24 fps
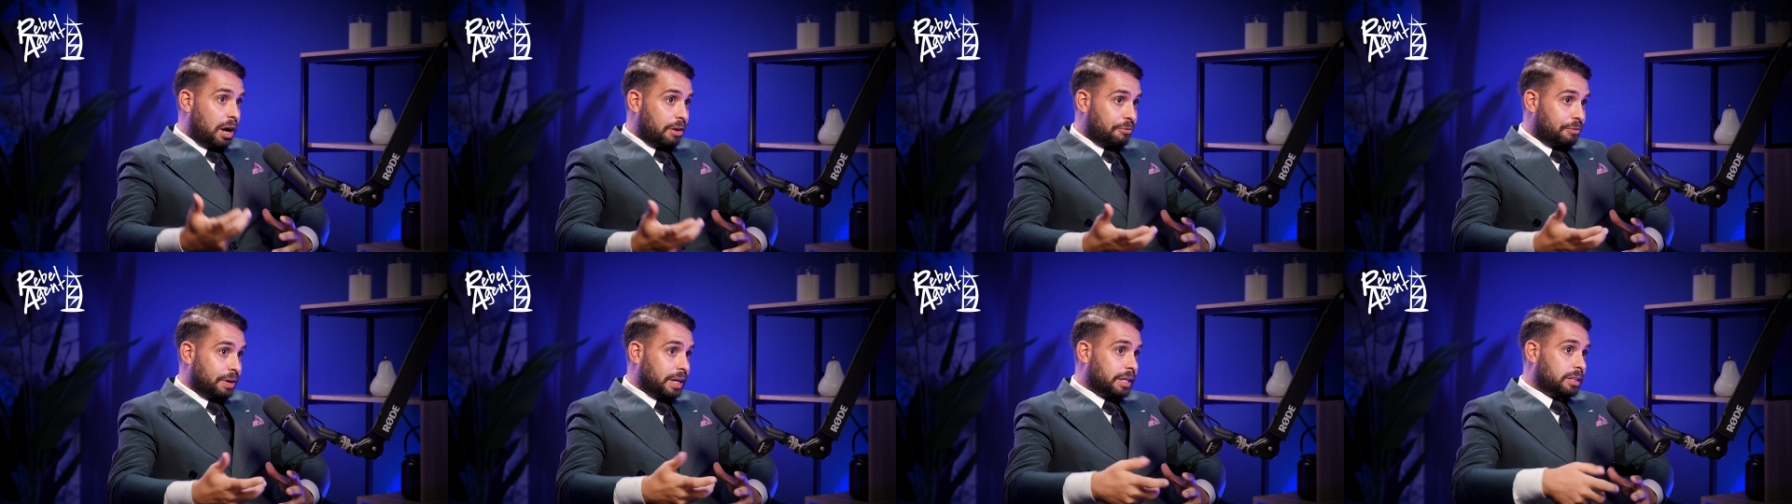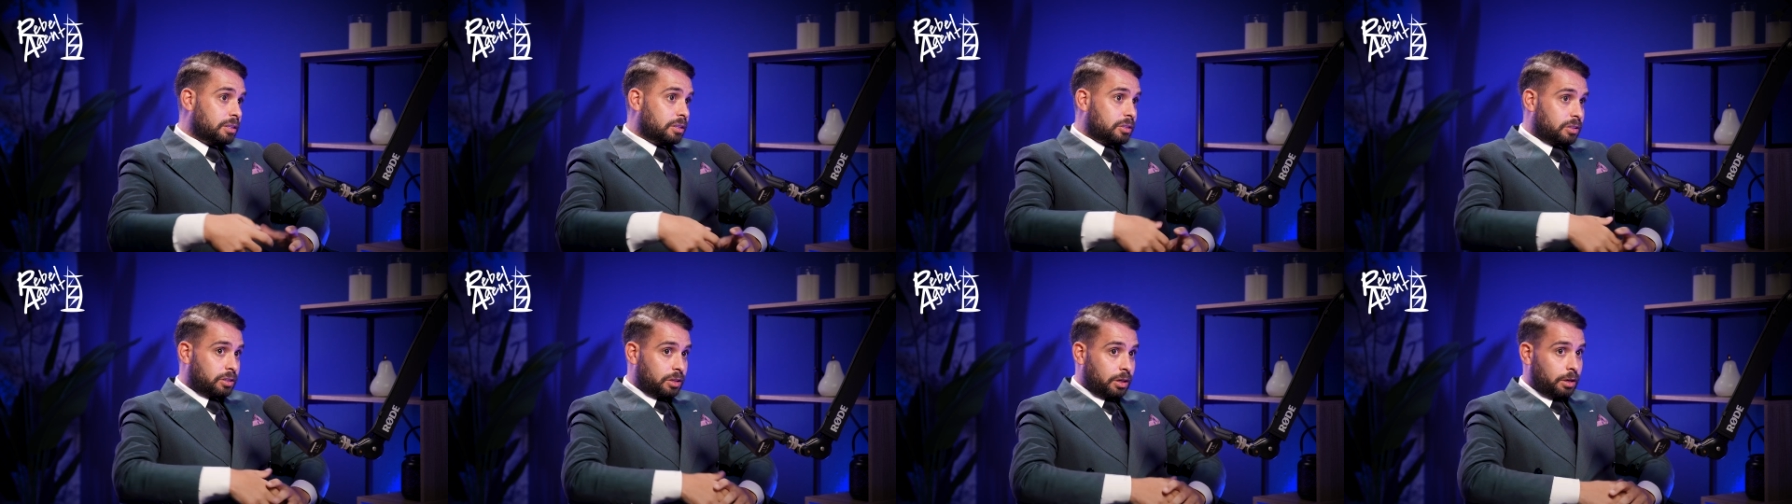
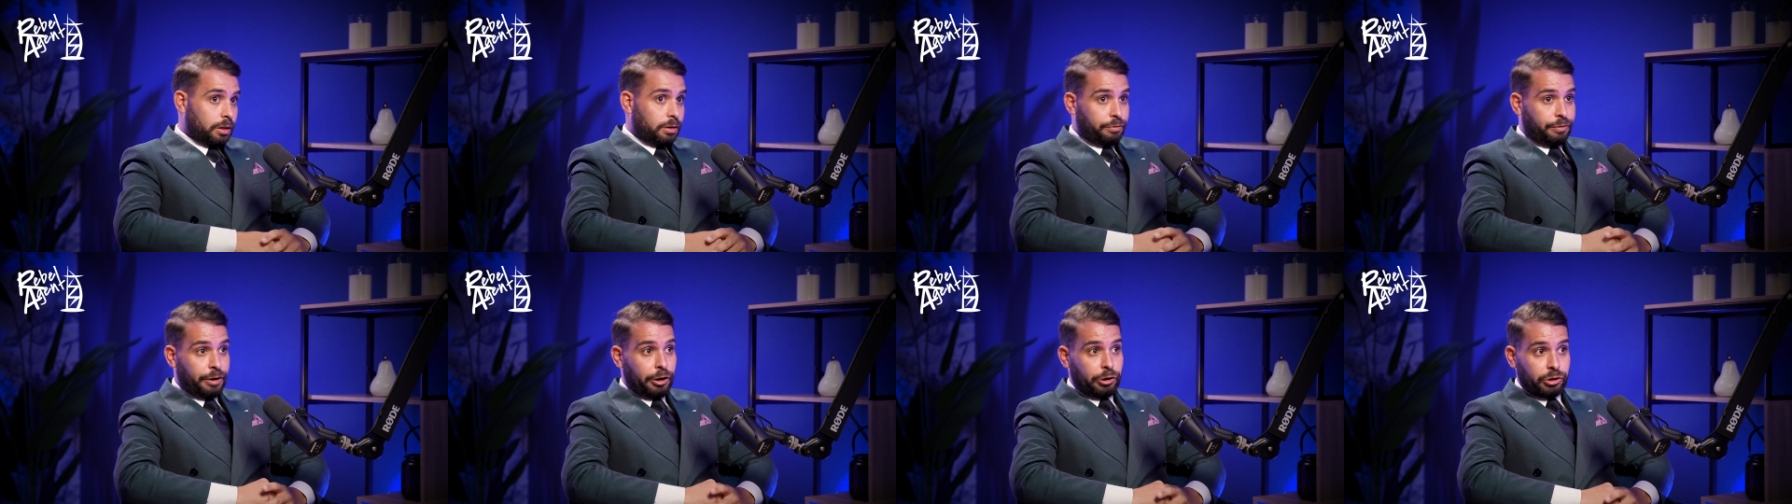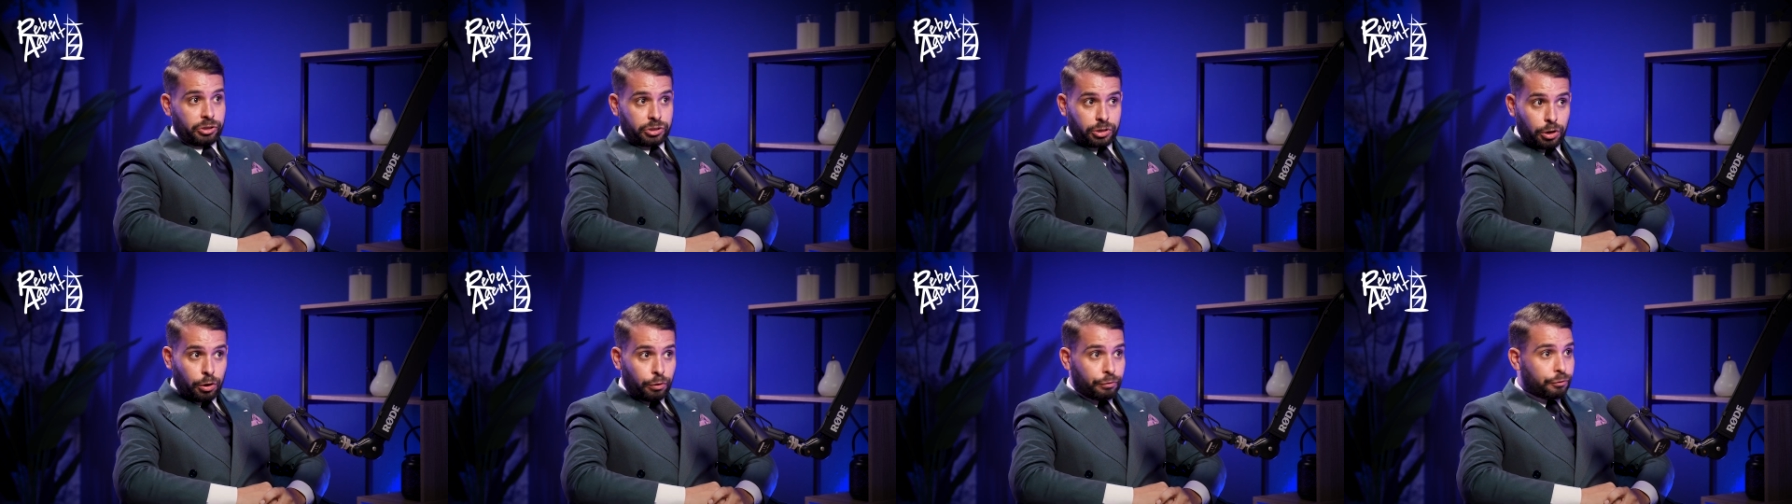events at
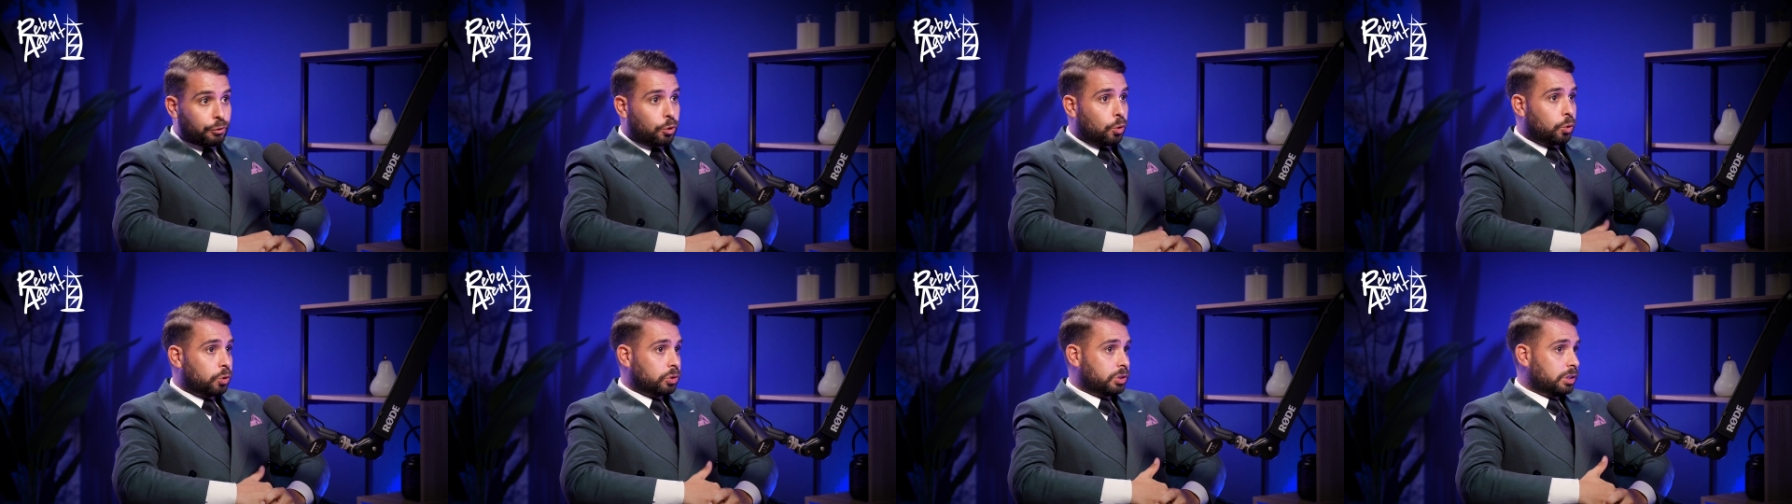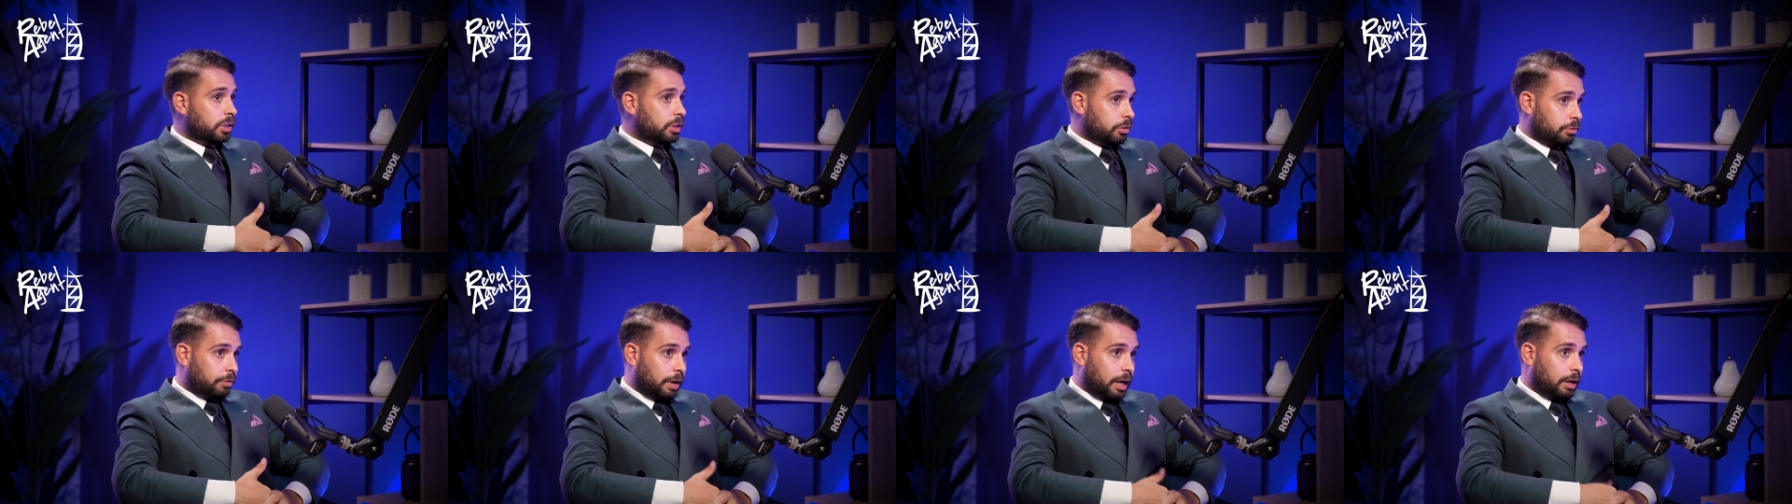various golf
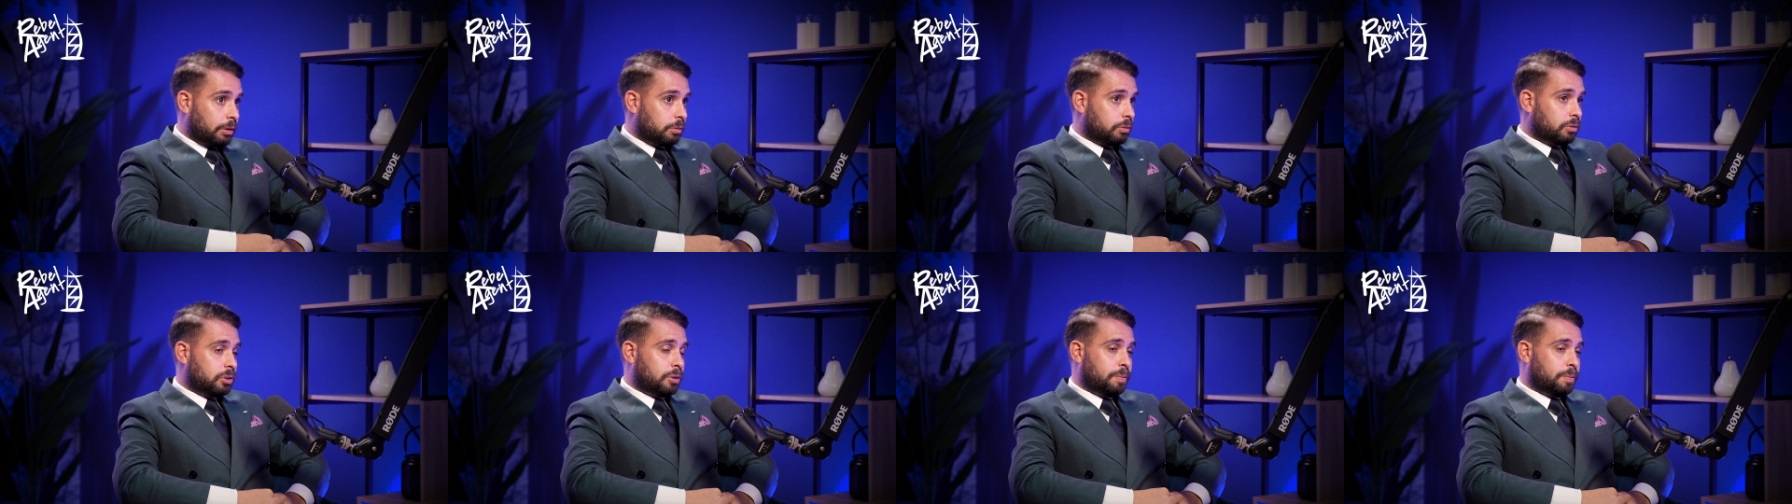courses around